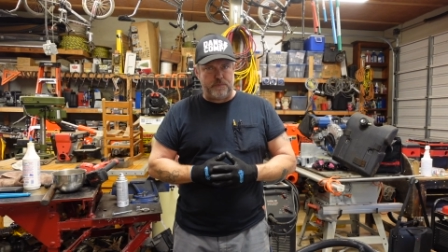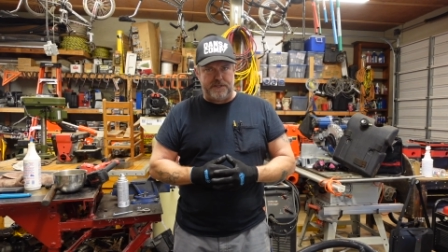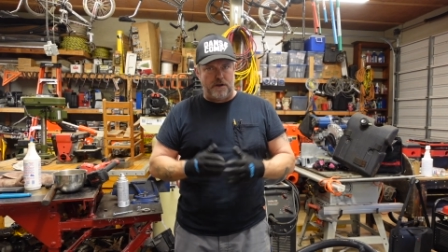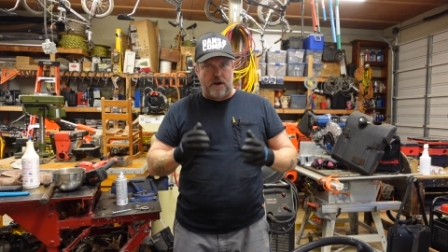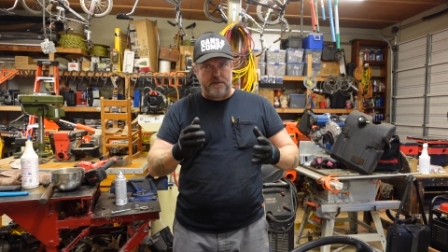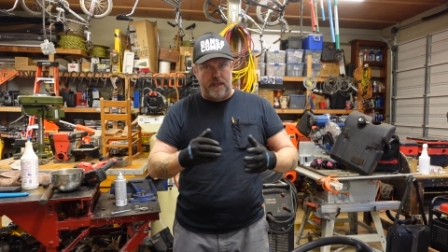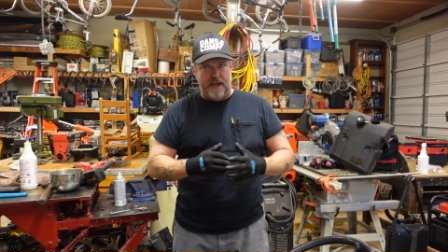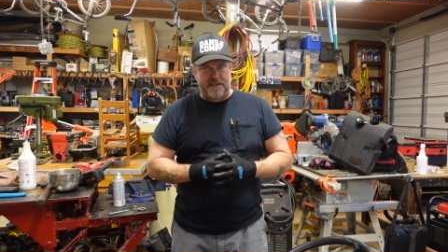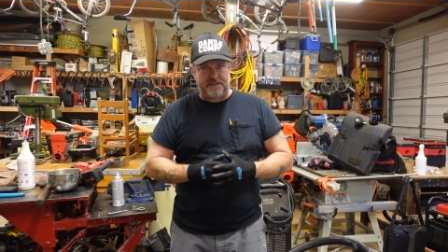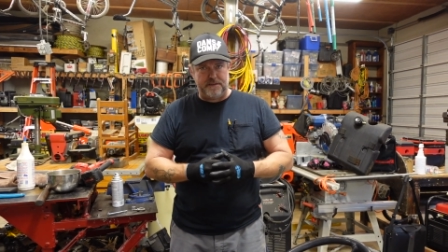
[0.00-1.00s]
we talked
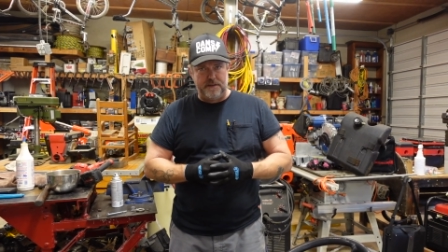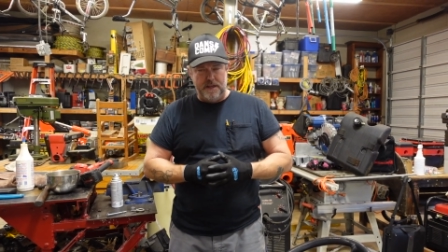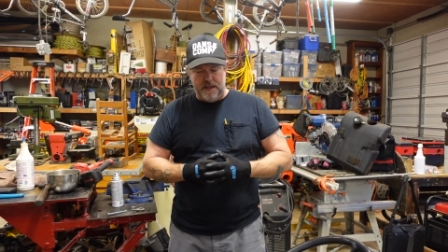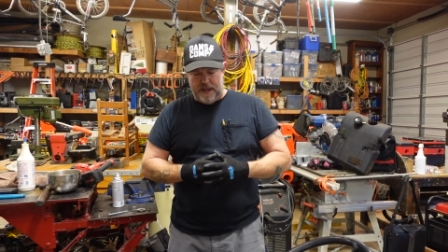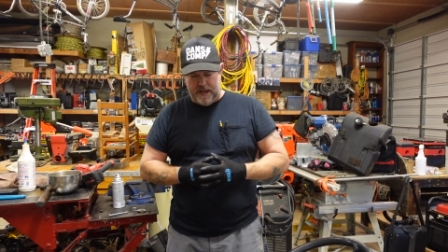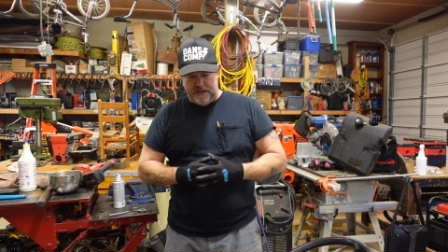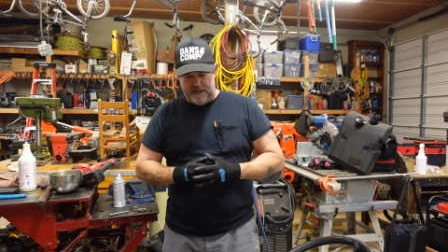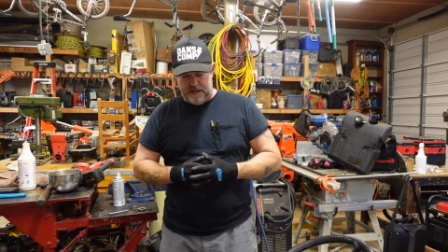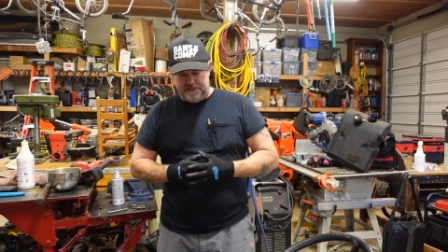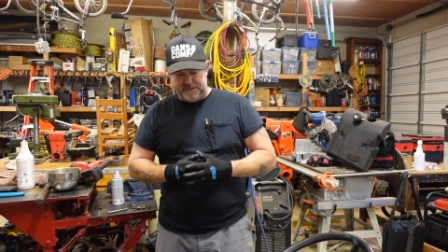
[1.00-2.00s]
last and
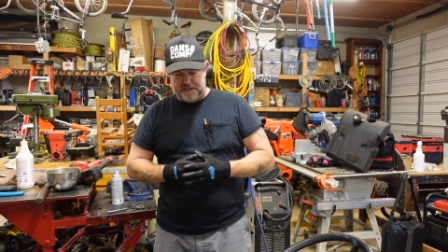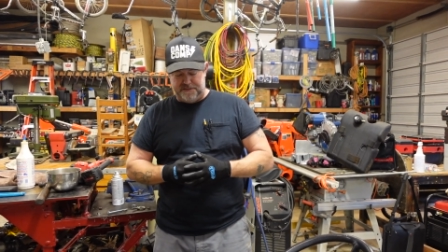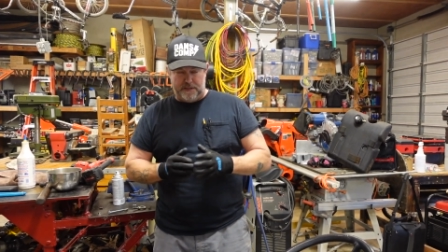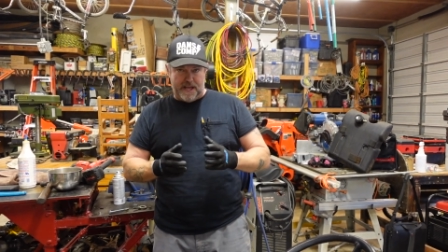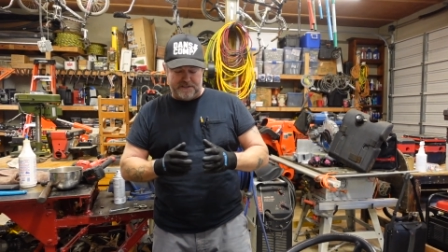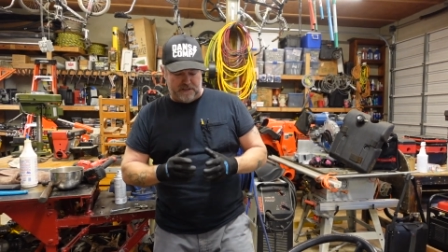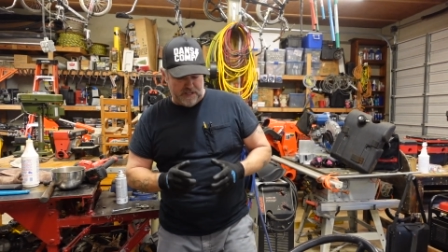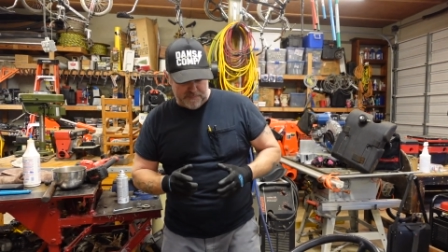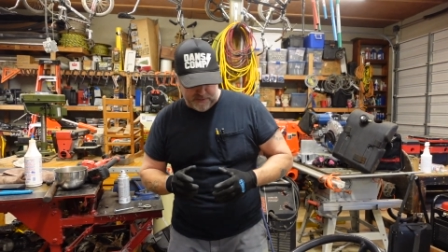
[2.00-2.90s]
uh, since the last clip.